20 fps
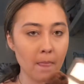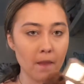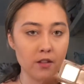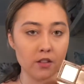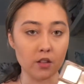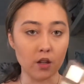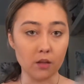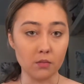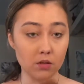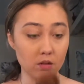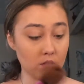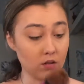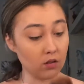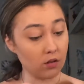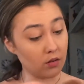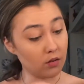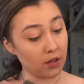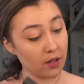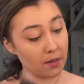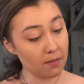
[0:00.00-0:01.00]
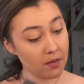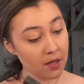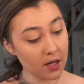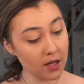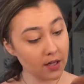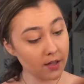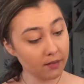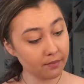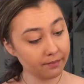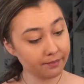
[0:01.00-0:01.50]
So I'm just gonna dip it
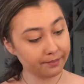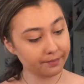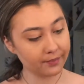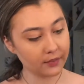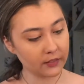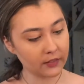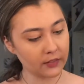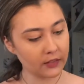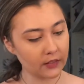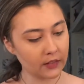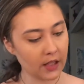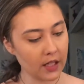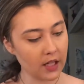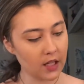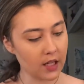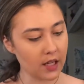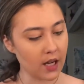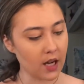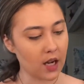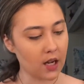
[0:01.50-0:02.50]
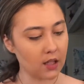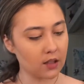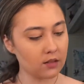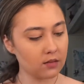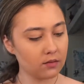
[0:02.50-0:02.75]
in here.